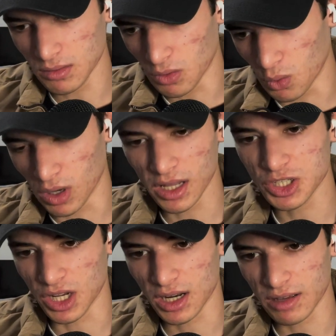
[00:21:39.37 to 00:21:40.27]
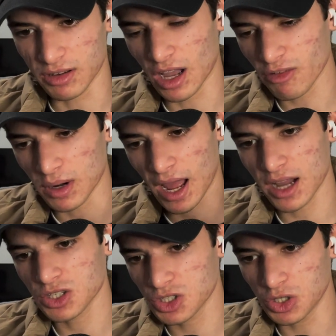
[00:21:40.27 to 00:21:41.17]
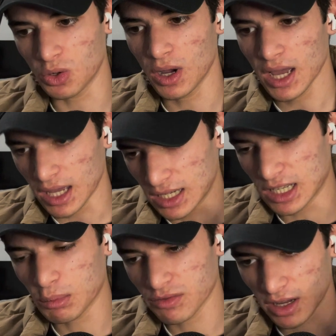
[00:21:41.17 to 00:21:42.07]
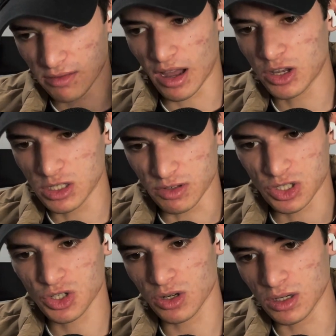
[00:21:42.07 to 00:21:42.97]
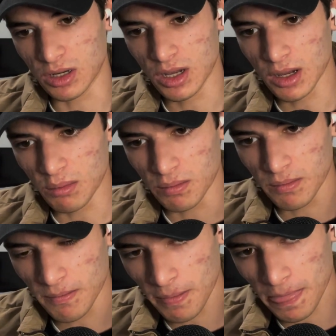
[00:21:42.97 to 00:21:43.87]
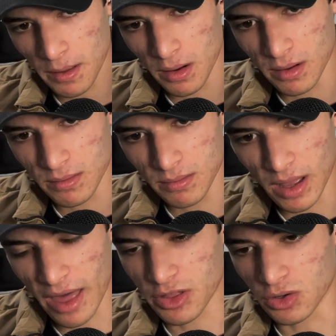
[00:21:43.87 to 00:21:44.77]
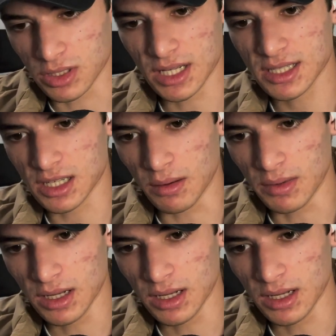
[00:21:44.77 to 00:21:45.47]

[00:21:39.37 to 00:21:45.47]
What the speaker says: religion, if a government has to exemplify the values of a certain ethical system,